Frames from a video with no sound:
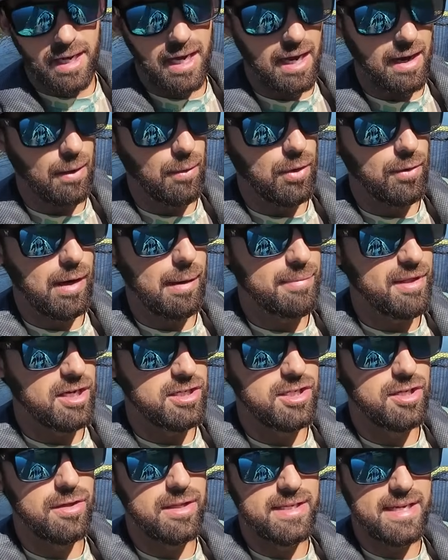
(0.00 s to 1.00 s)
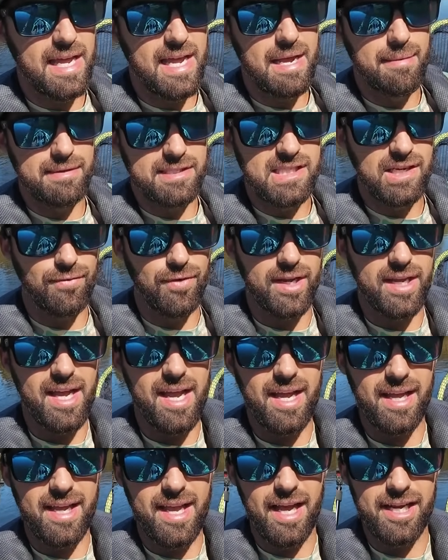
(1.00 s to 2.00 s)
uh, I want to run up there to the dam and see if we
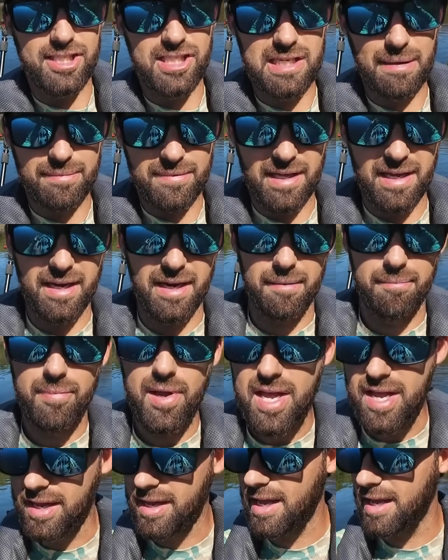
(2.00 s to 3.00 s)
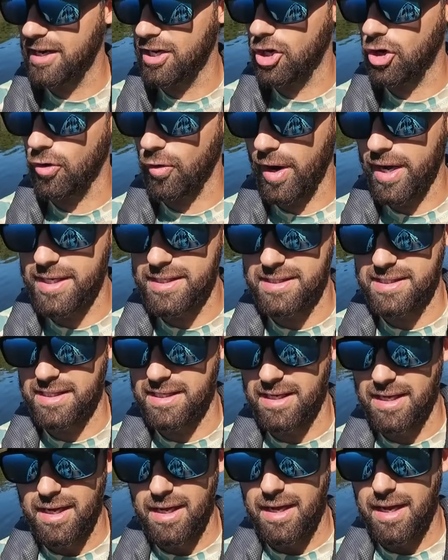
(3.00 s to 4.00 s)
can't catch something big and
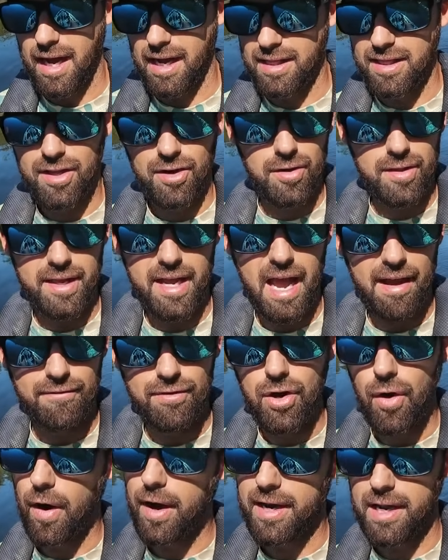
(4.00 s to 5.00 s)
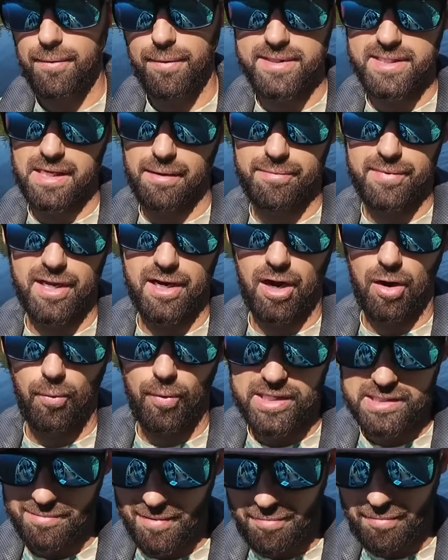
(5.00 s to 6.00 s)
crazy. I literally have no idea what's up there,
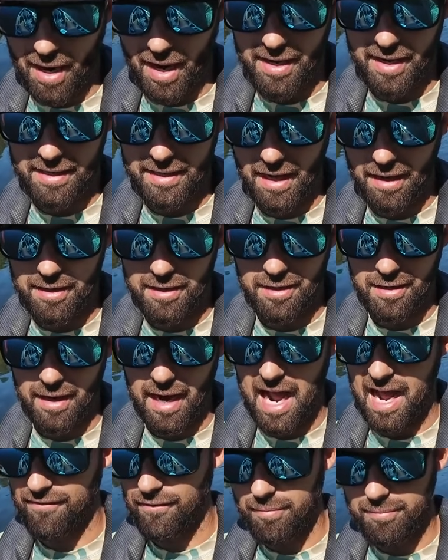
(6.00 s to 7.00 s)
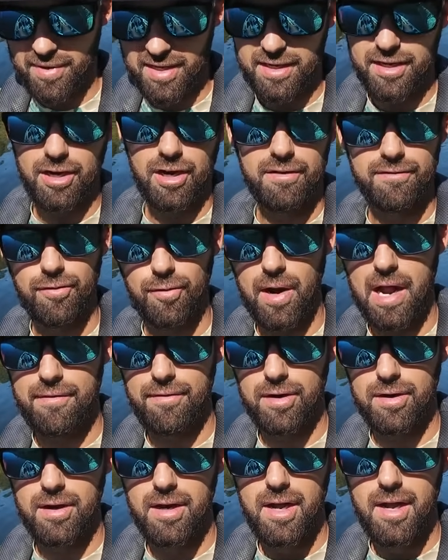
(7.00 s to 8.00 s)
what's been biting down here. I haven't been here in
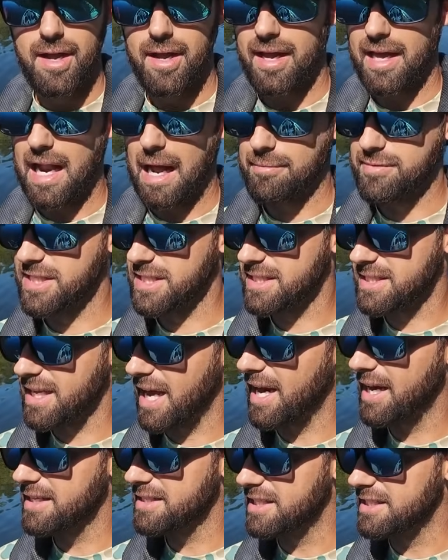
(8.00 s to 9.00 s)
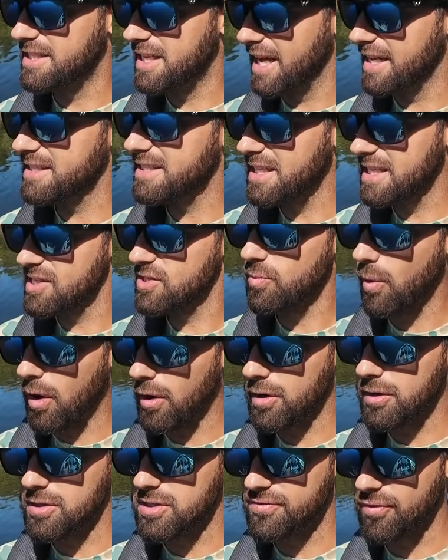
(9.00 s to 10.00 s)
forever, and I'm just excited to test these
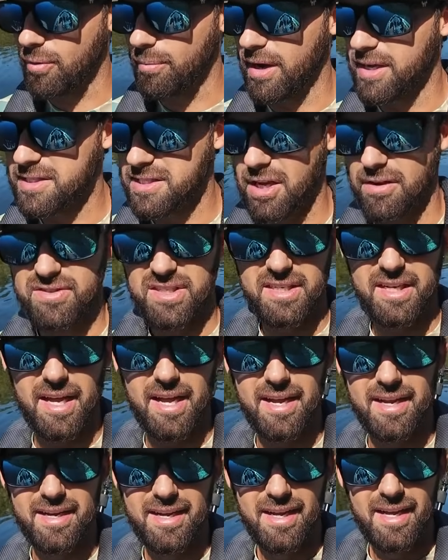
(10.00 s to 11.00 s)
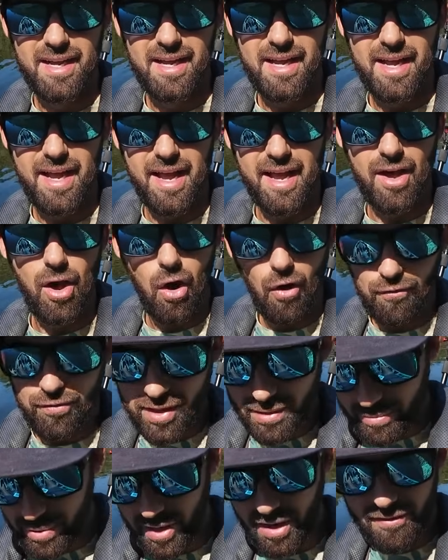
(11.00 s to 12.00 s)
waters for myself today and
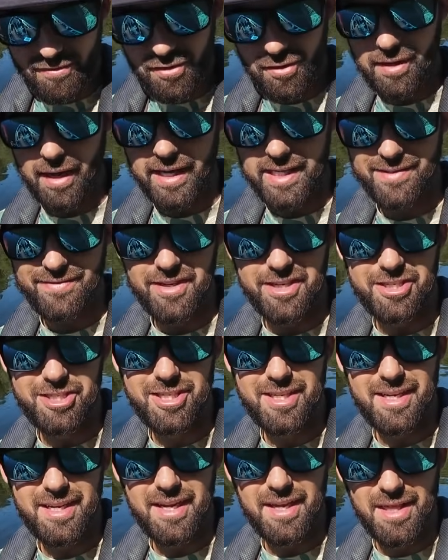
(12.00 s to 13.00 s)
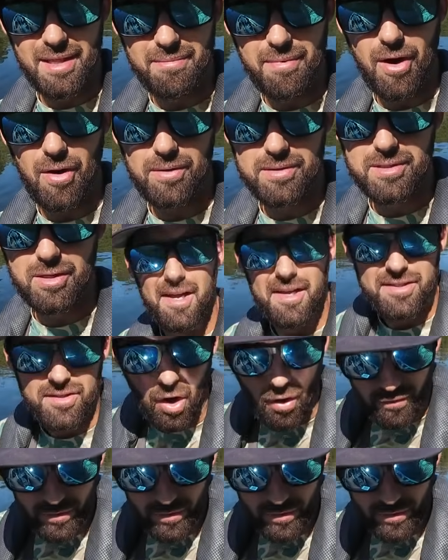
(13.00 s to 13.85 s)
hopefully put a few nice fish in the boats. So